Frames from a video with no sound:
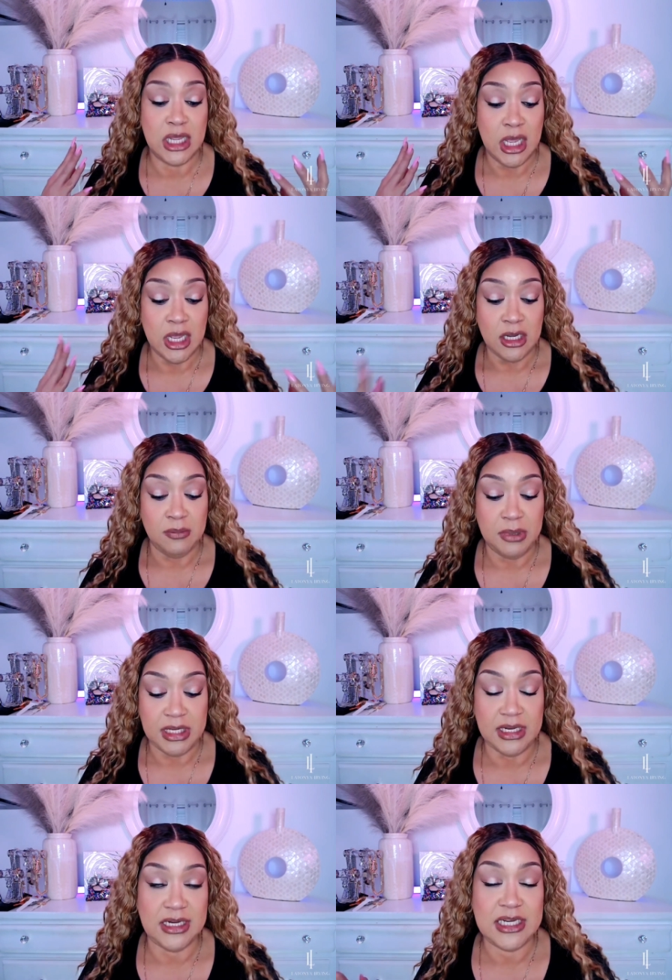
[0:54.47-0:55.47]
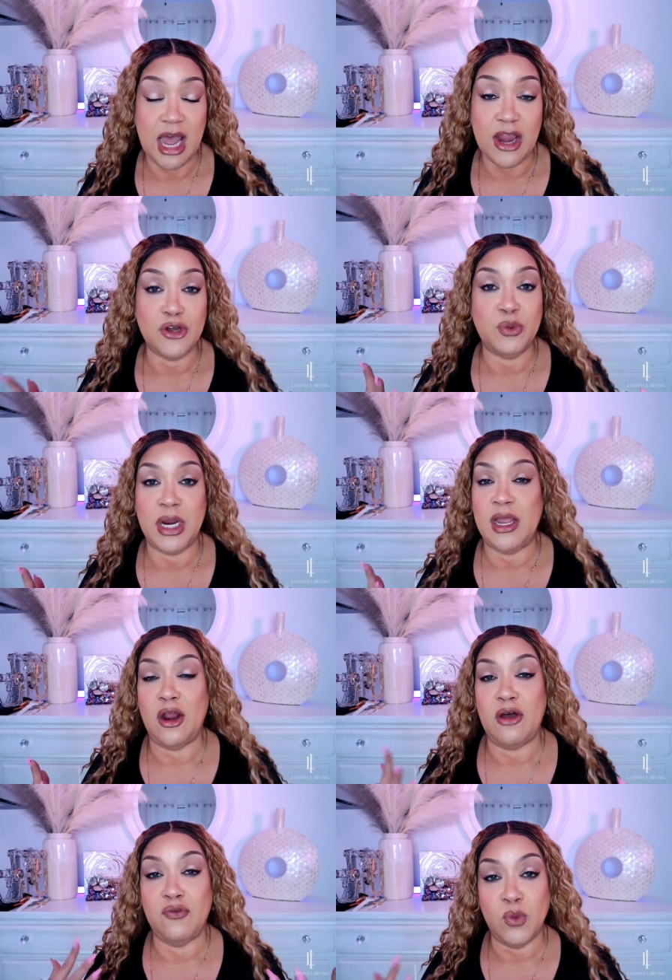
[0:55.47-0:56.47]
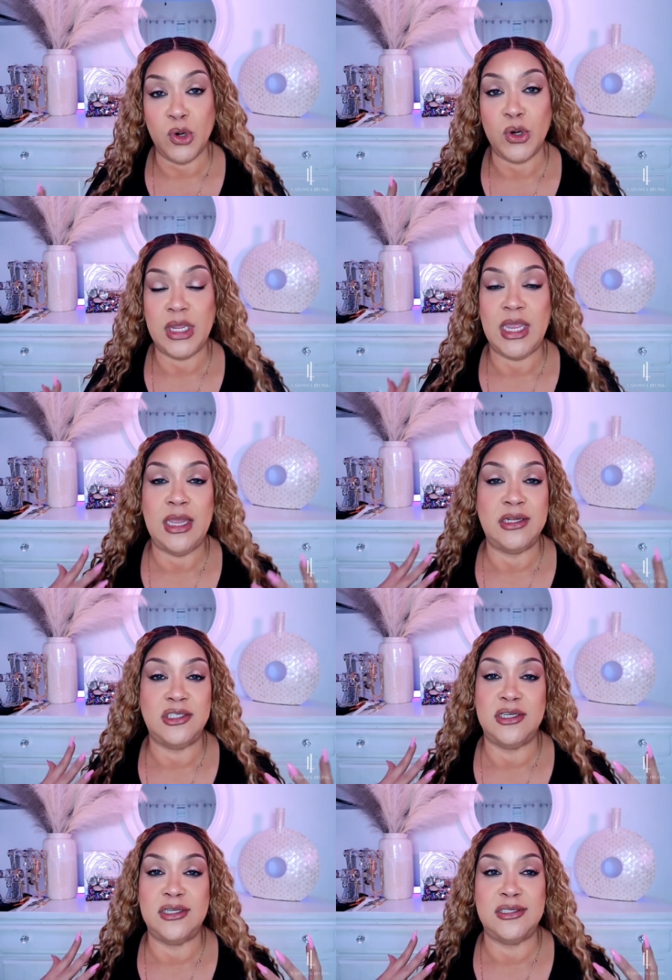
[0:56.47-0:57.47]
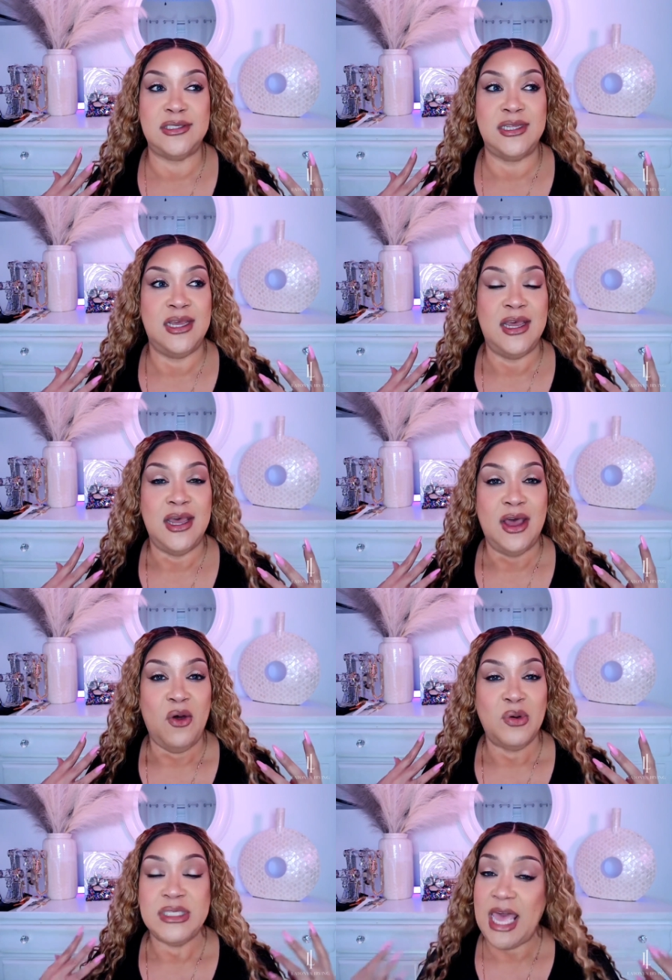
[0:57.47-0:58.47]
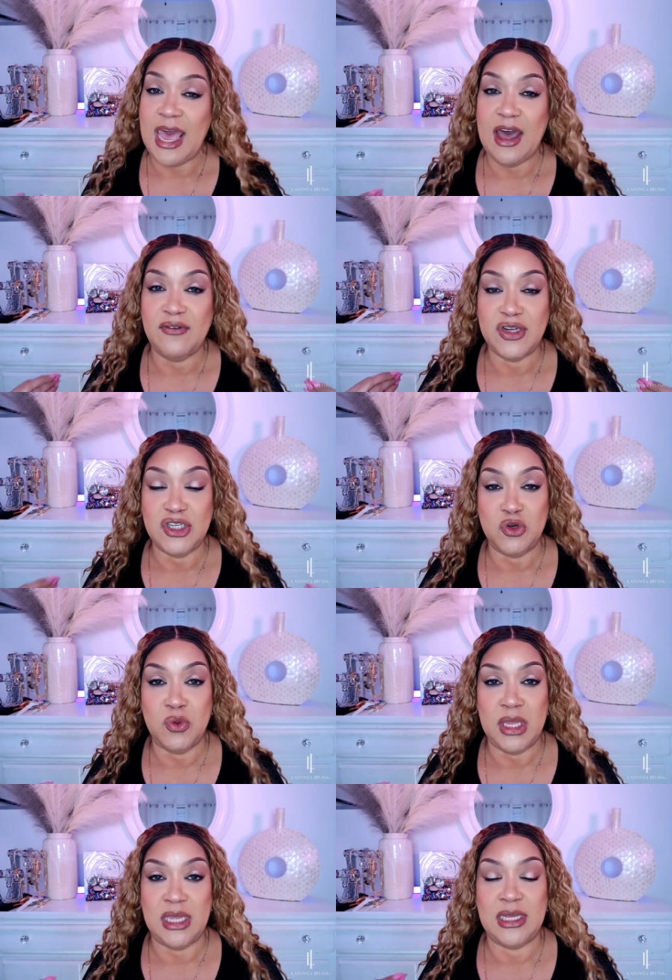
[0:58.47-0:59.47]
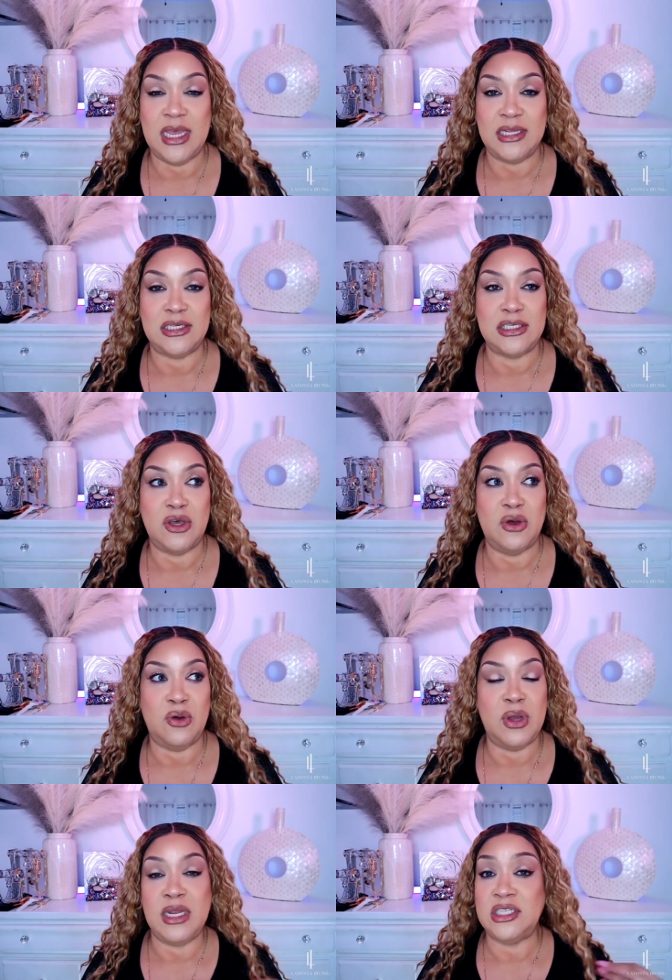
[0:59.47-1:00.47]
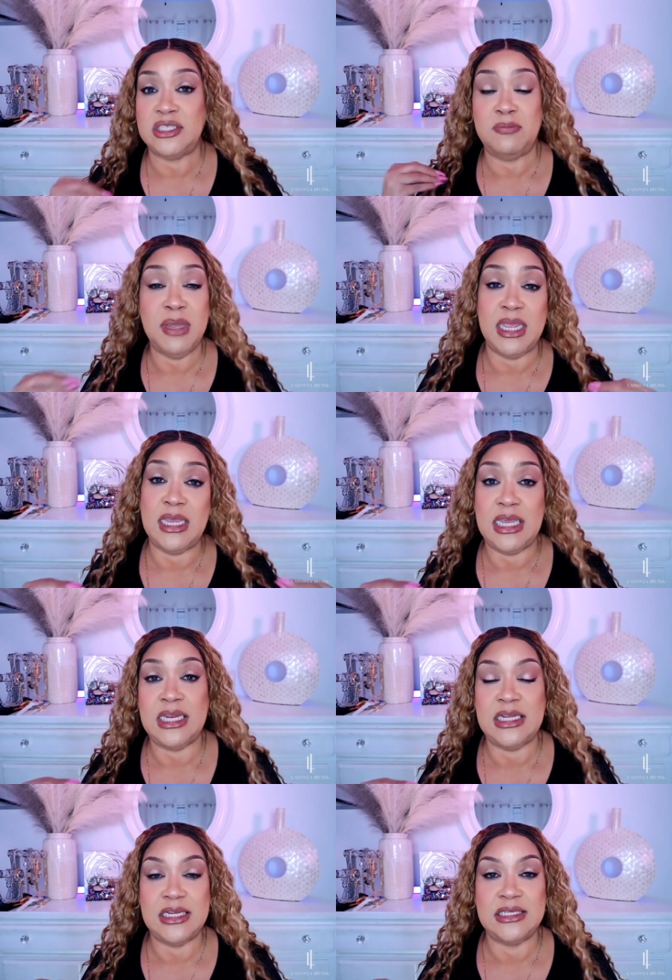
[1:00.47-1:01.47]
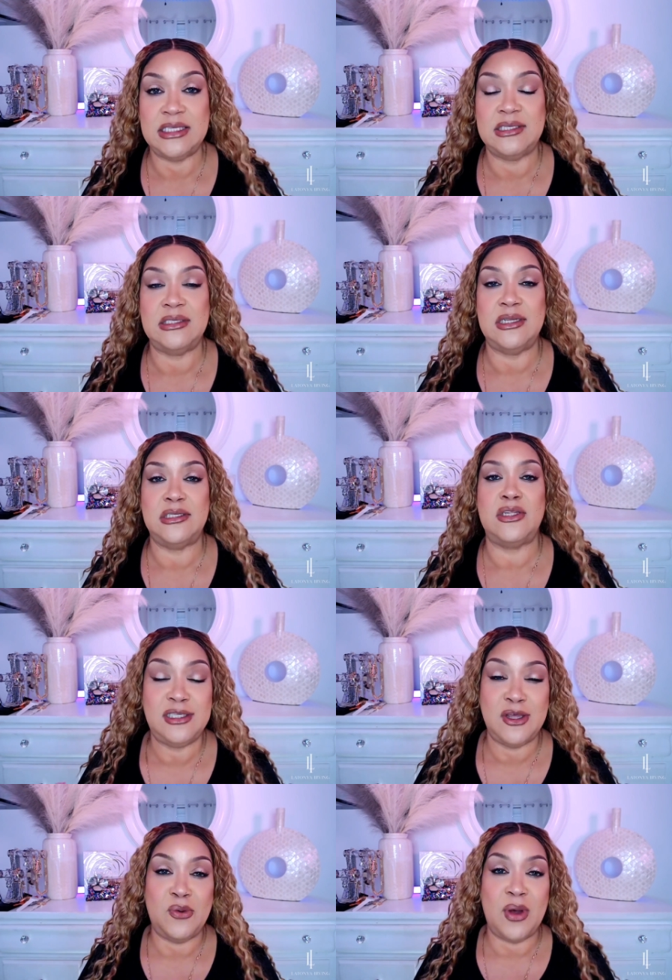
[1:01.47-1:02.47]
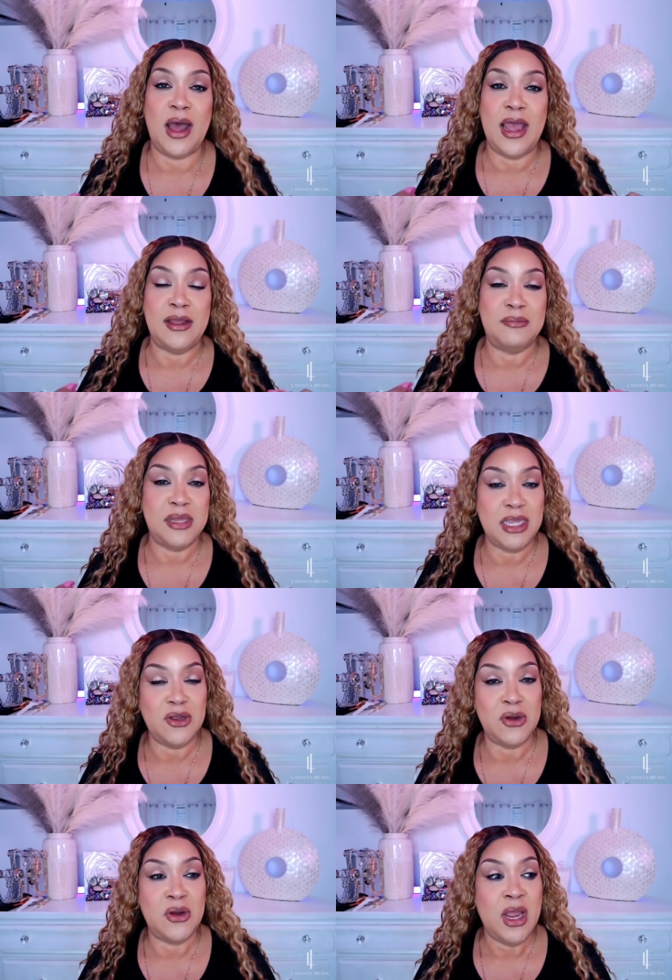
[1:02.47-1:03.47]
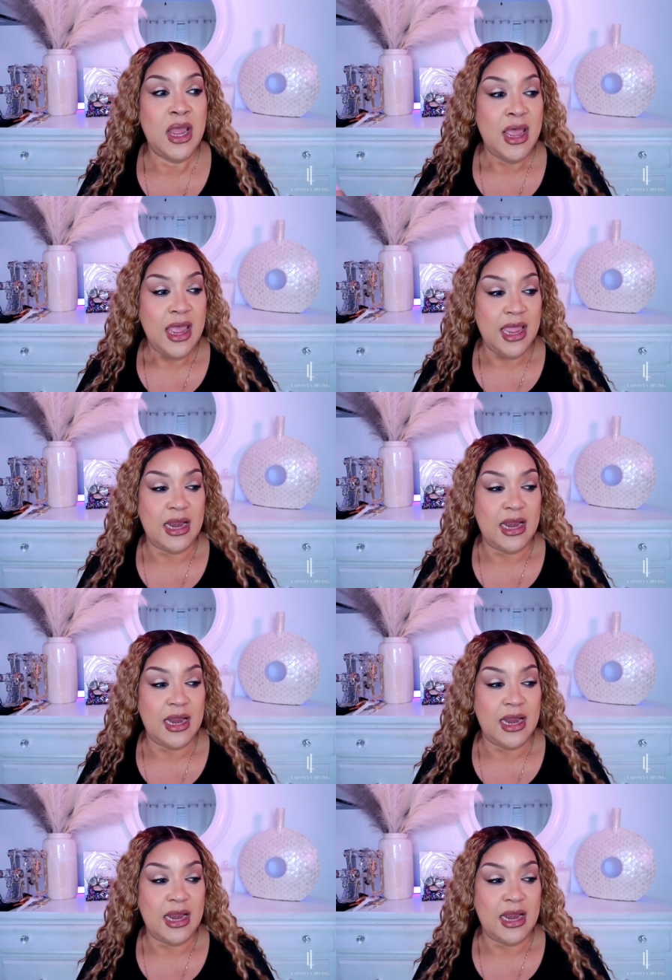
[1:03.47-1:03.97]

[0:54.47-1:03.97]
completely tired when I got off work and just was half doing, and so, and just being inconsistent. So I am here, and I